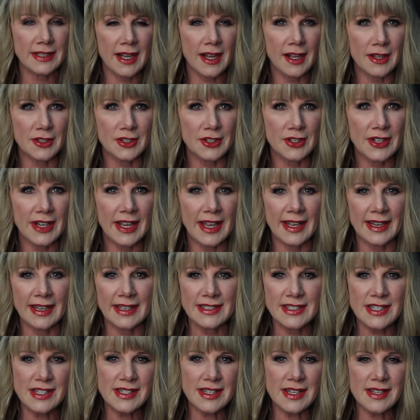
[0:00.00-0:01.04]
color, and
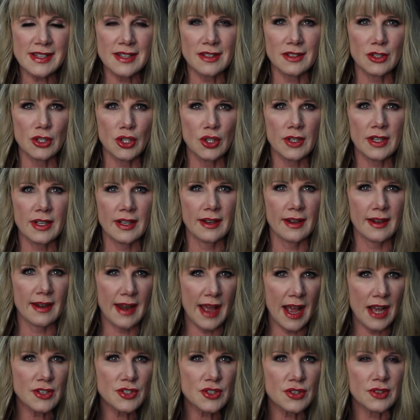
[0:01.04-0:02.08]
it just doesn't look
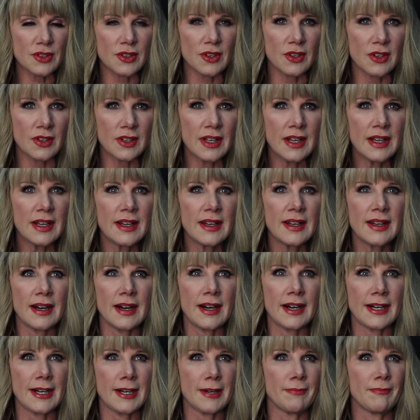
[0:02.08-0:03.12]
natural.
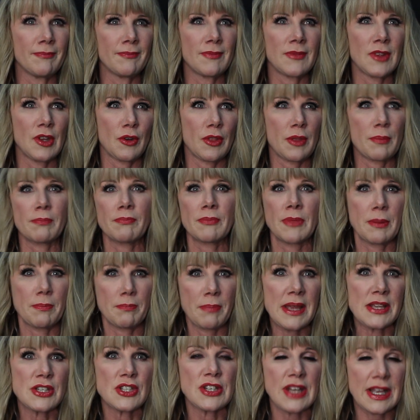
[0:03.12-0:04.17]
The
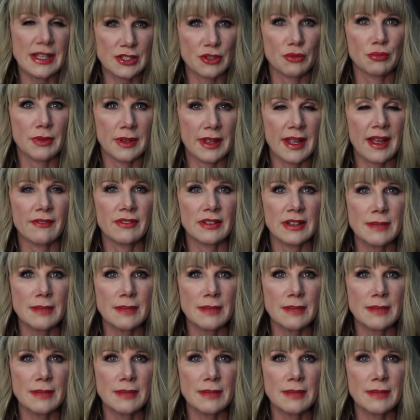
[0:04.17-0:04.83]
patient has to really have